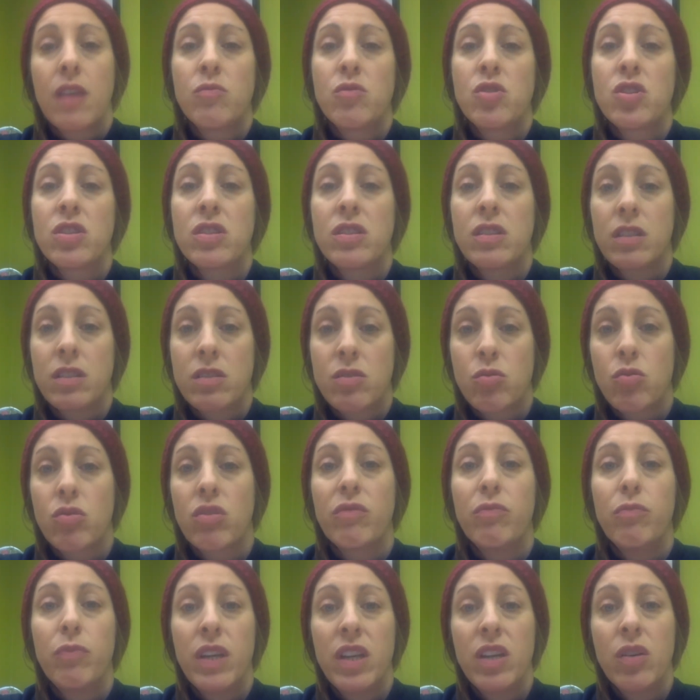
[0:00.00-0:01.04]
just to sort
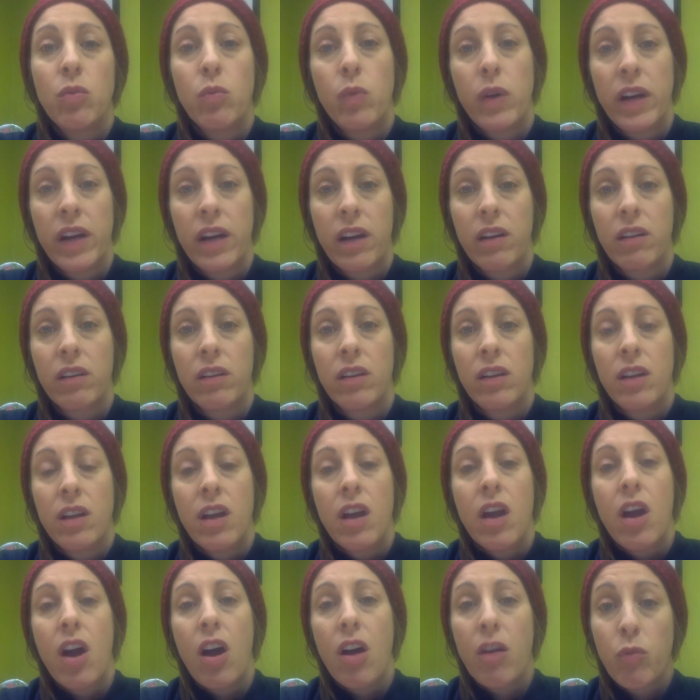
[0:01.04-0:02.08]
of be aware
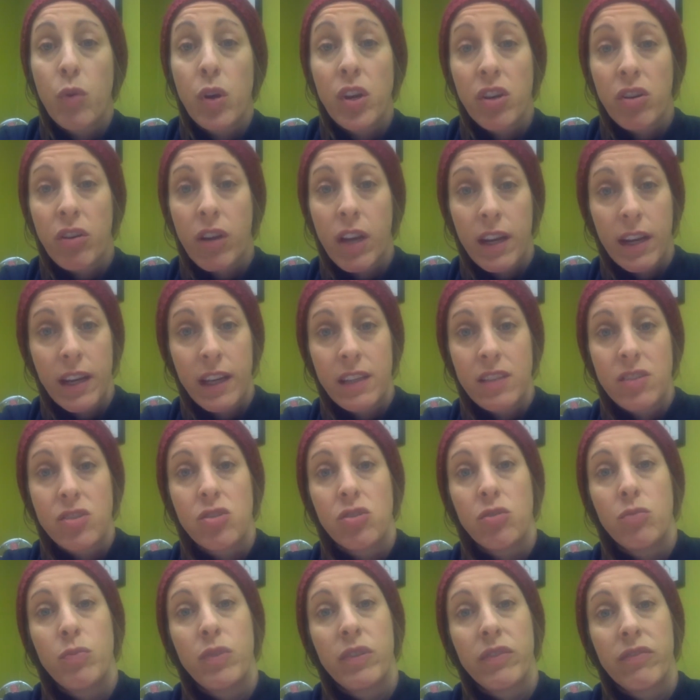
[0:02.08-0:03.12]
of what you're getting
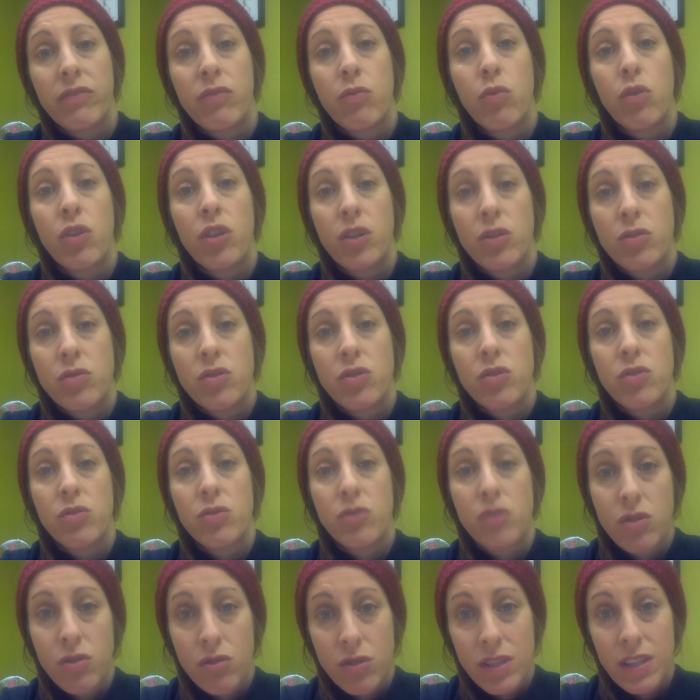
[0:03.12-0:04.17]
into before you
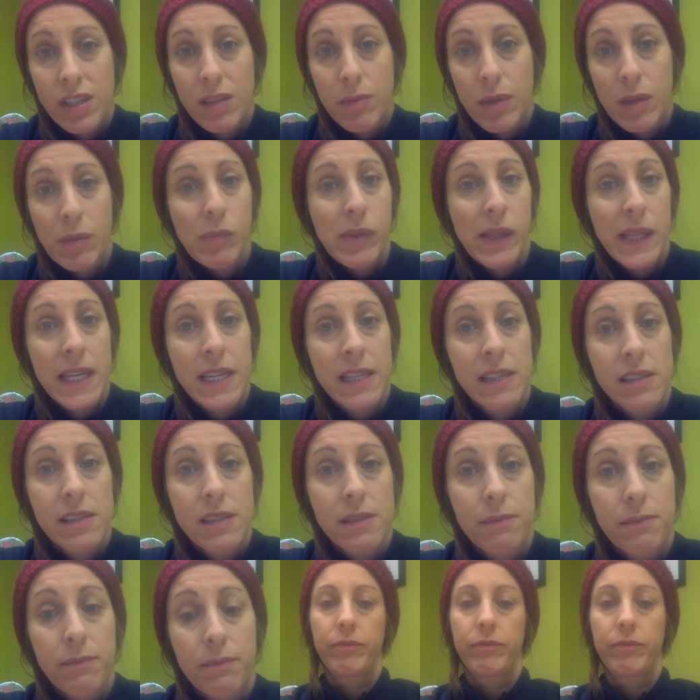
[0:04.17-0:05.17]
choose your sleeping place.